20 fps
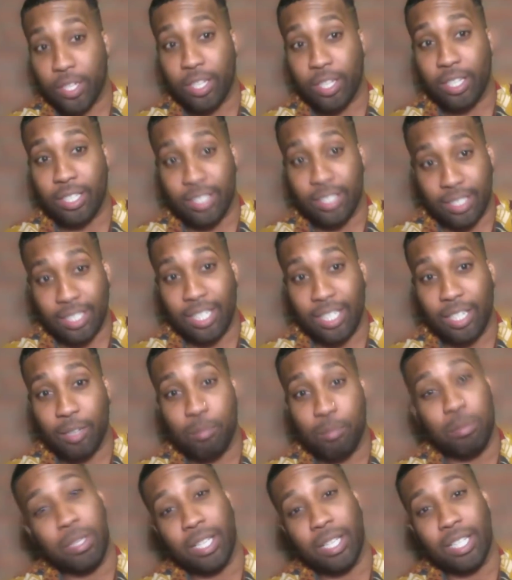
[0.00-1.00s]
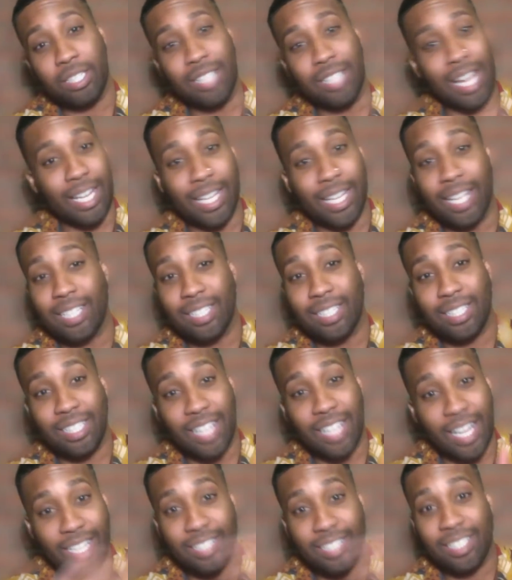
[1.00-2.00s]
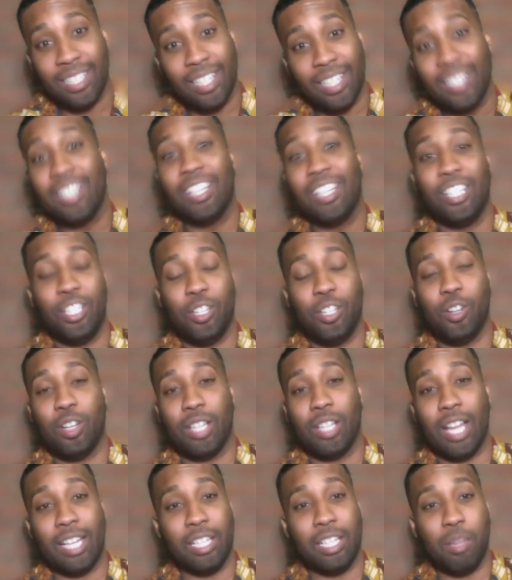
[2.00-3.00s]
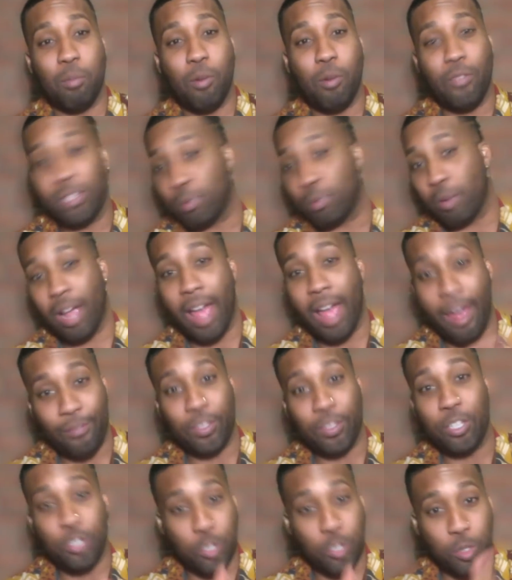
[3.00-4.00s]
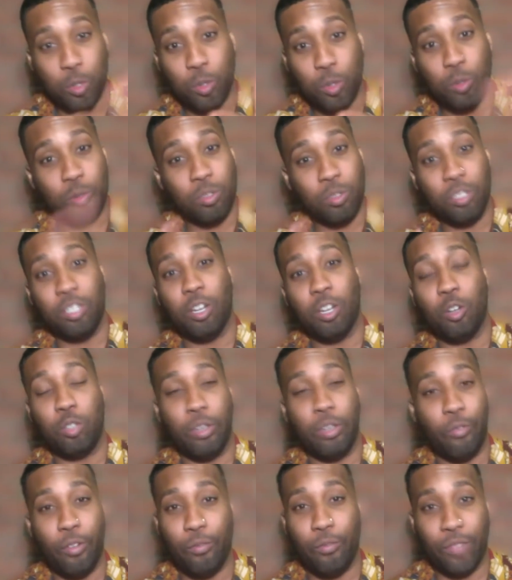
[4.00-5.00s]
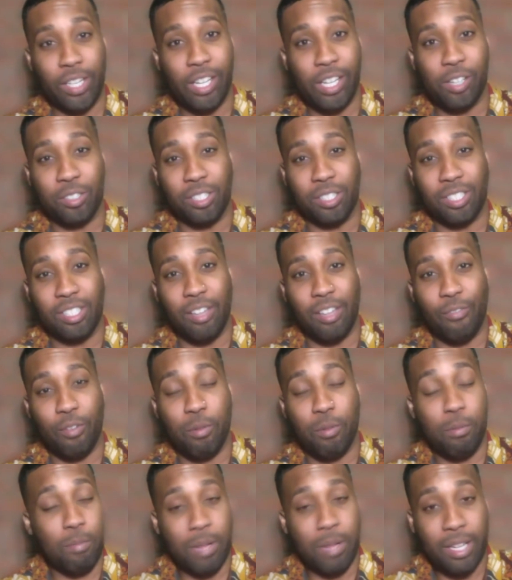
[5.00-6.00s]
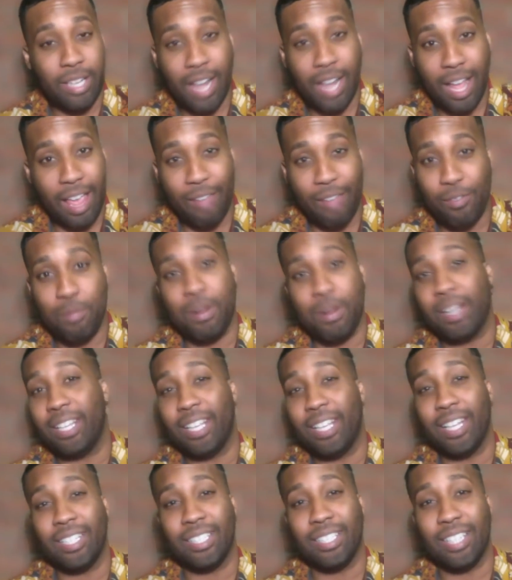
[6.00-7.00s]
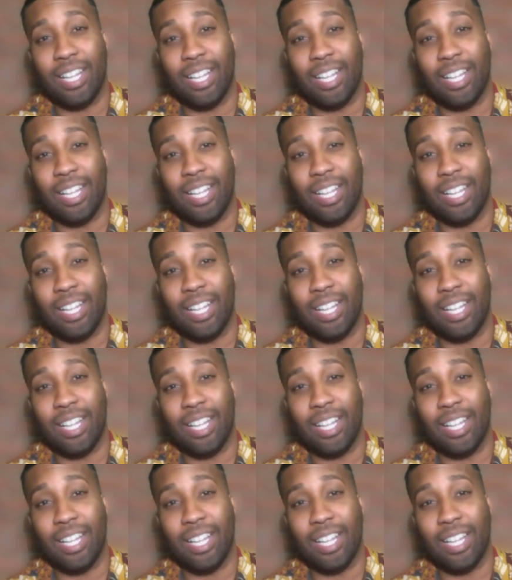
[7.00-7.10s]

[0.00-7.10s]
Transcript: to see them because I get sent, you know, a lot of the movies where I have to do, you know, different right. videos and stuff from them. But not everybody gets